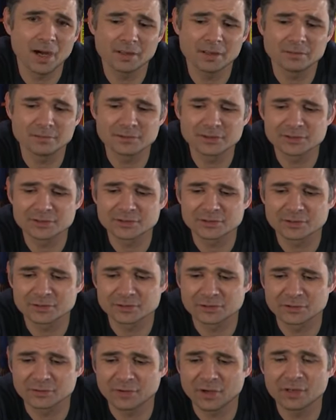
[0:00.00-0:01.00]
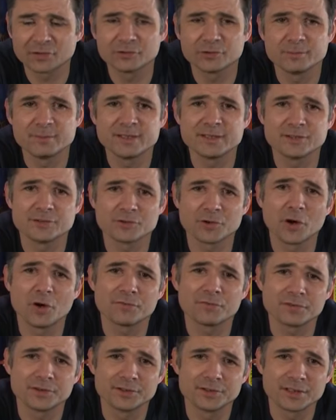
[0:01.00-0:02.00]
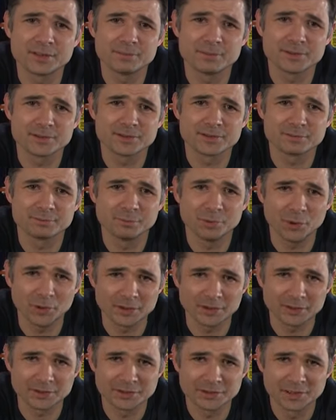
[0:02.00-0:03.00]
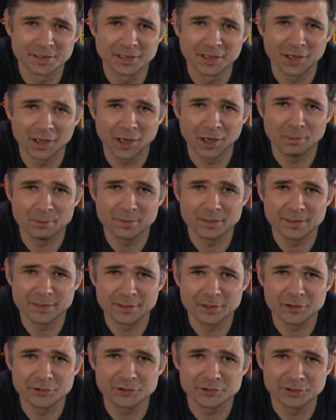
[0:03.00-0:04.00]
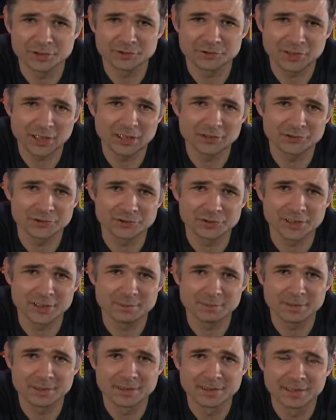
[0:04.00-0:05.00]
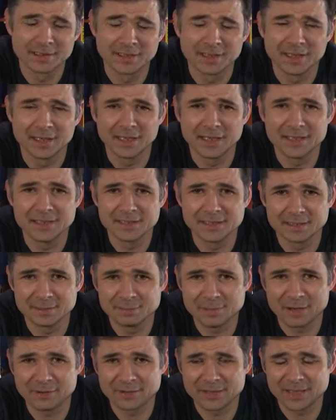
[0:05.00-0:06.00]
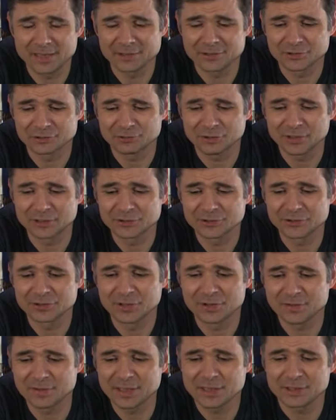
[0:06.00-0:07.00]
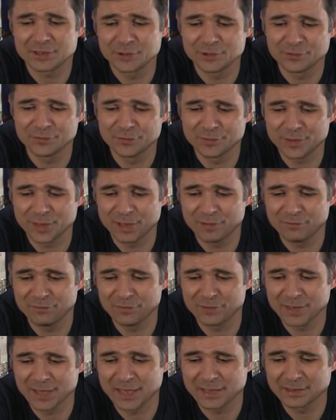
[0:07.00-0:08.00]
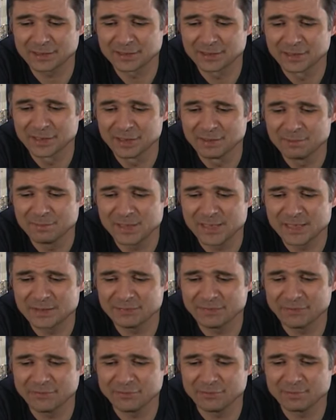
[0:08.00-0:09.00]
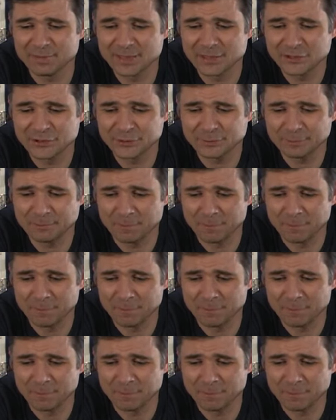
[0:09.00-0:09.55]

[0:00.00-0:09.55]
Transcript: just a sort of 100 meters off the deepest point in the ocean at the Challenger Deep in the Marianas Trench. So thank you for that piece of information.